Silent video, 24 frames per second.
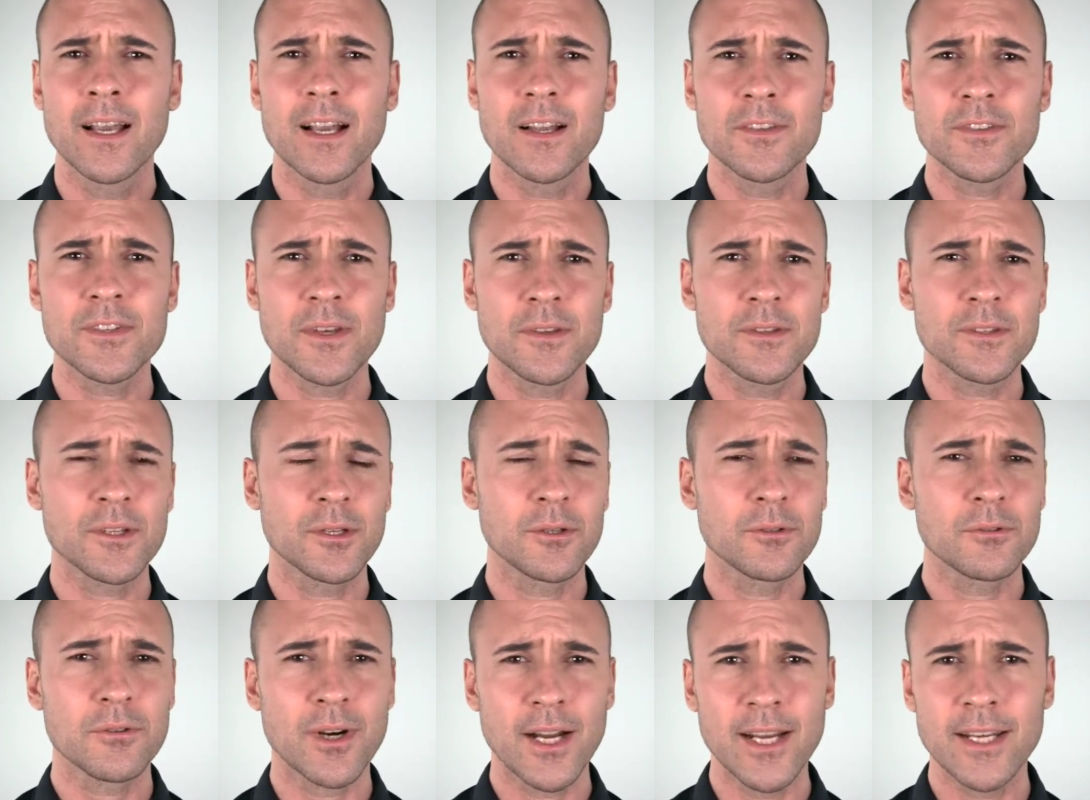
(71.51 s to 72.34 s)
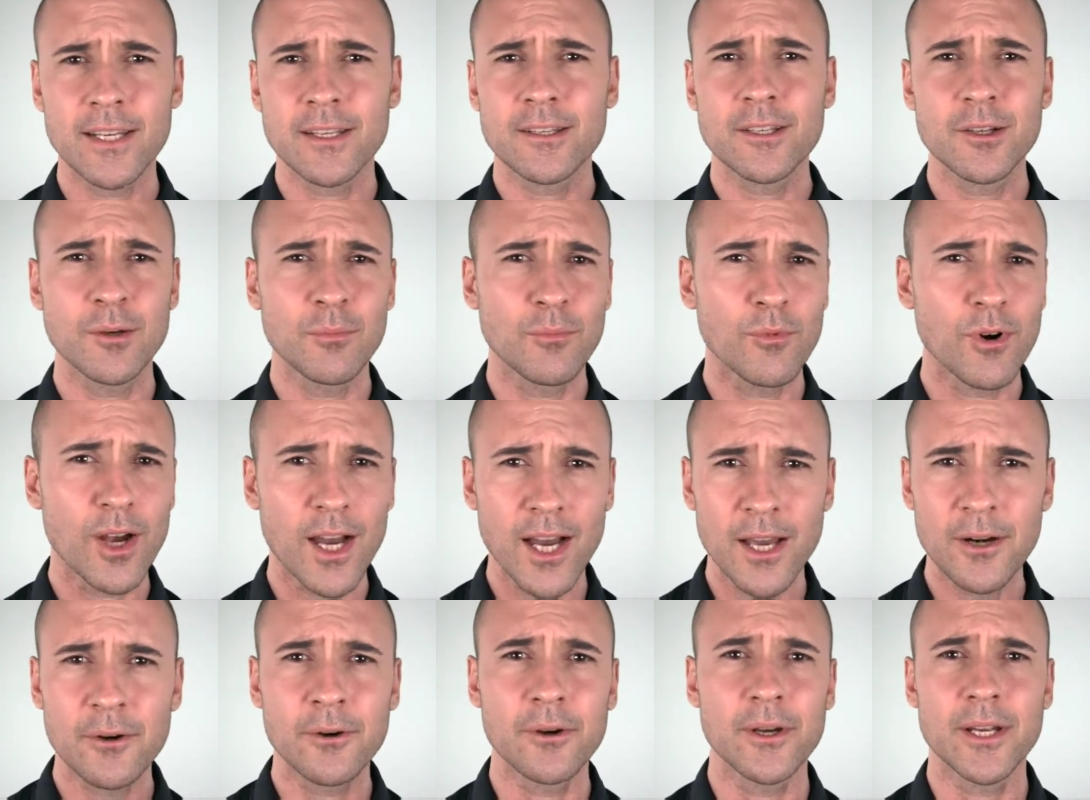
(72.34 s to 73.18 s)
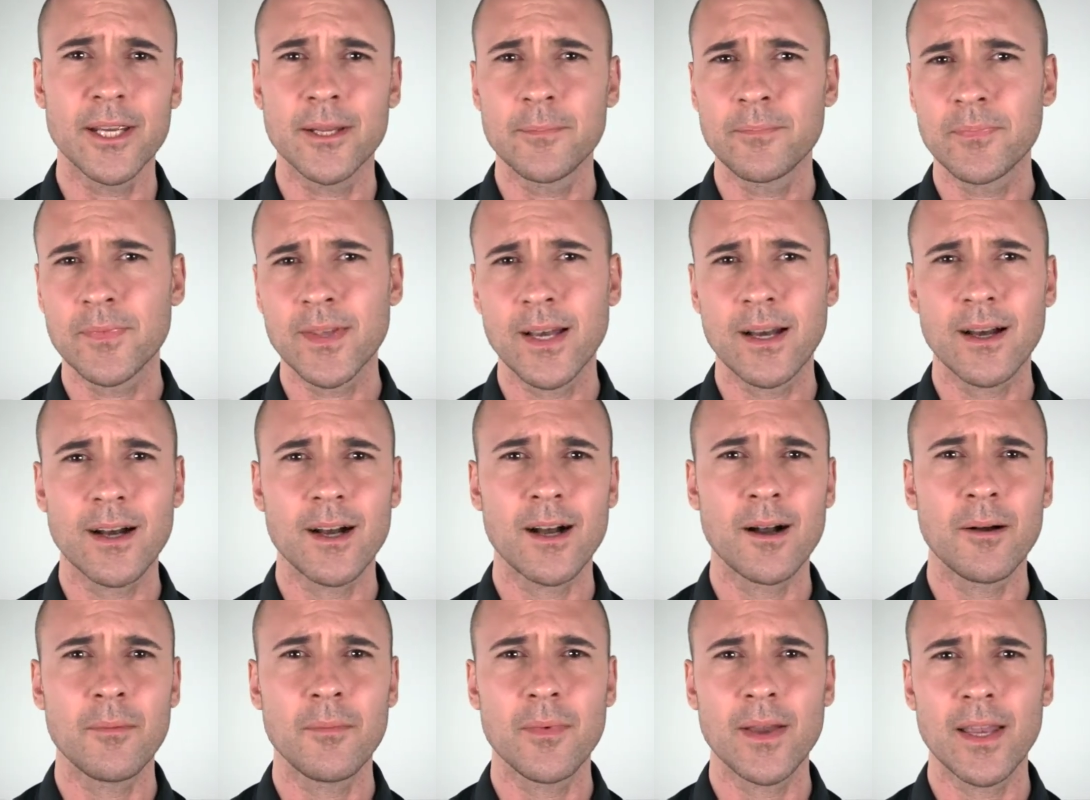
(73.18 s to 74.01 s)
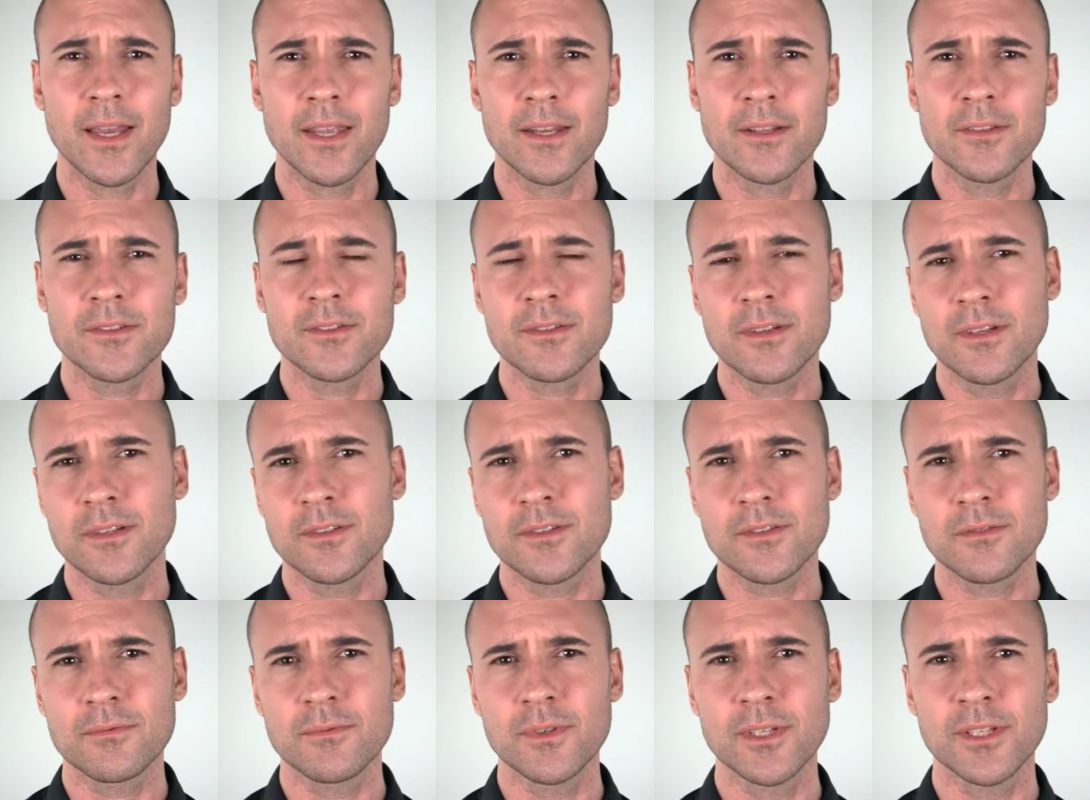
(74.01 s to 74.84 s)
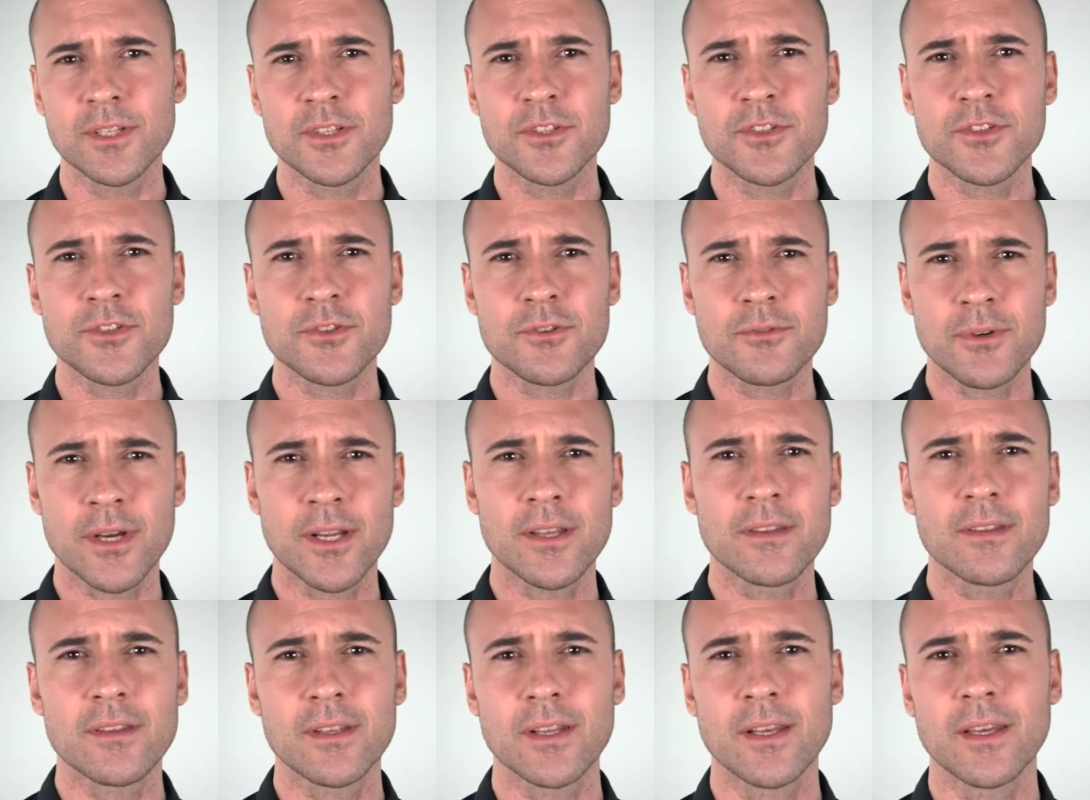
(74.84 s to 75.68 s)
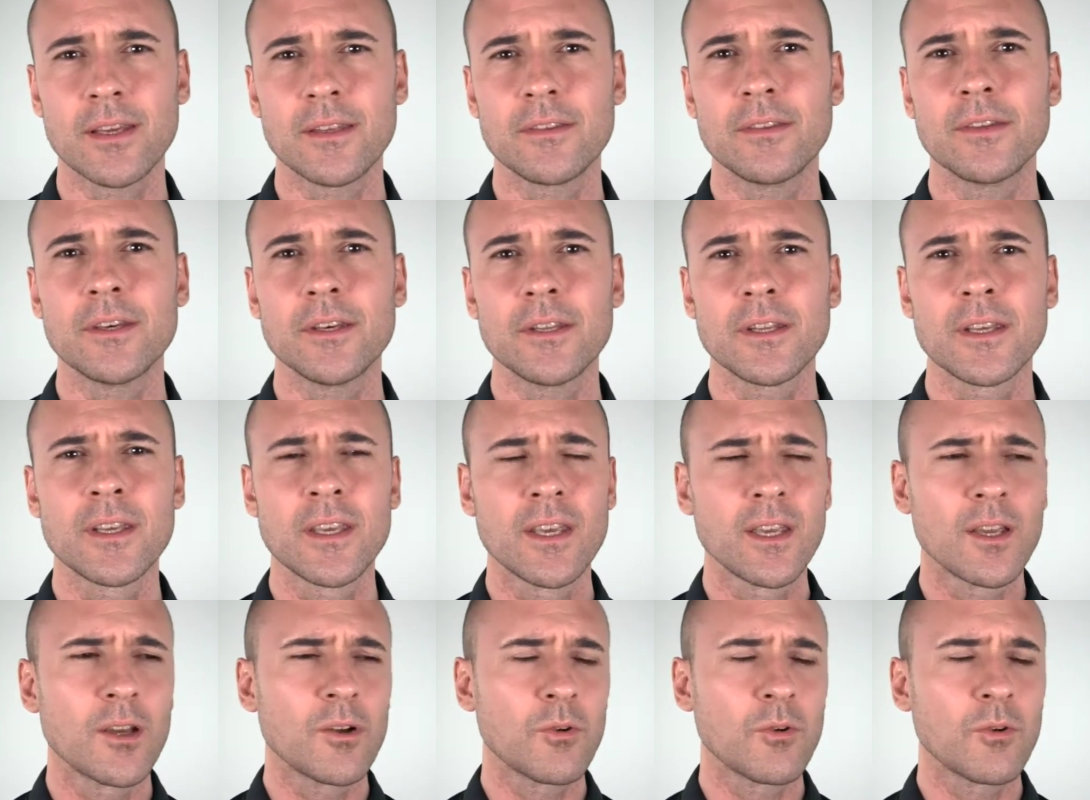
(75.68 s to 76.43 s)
And so there's a great camaraderie, and it's really strengthening that